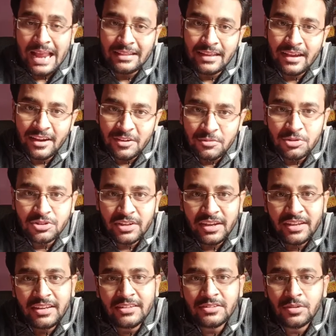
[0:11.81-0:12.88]
And the
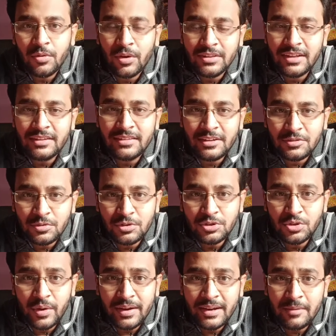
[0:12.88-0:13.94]
confusion is whether they
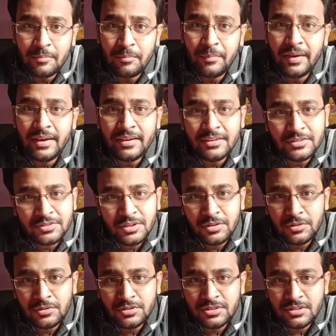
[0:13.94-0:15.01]
should join a big
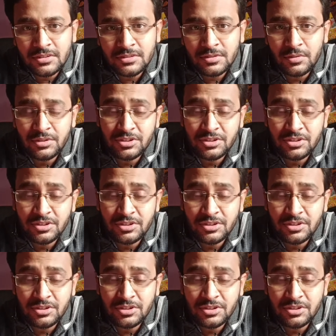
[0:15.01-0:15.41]
institution